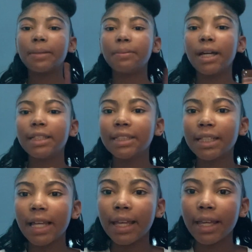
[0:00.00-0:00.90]
mind as
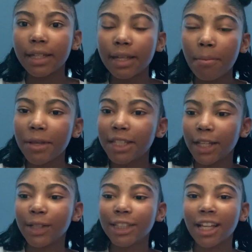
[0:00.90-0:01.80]
like
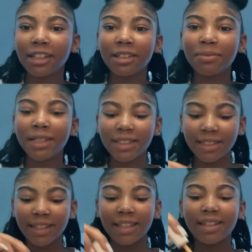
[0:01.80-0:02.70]
potato salad
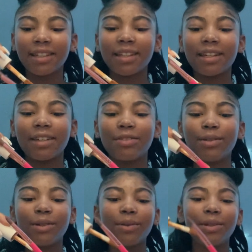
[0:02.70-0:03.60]
because like if you
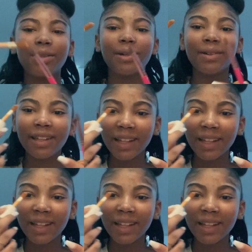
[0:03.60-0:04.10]
know, you know.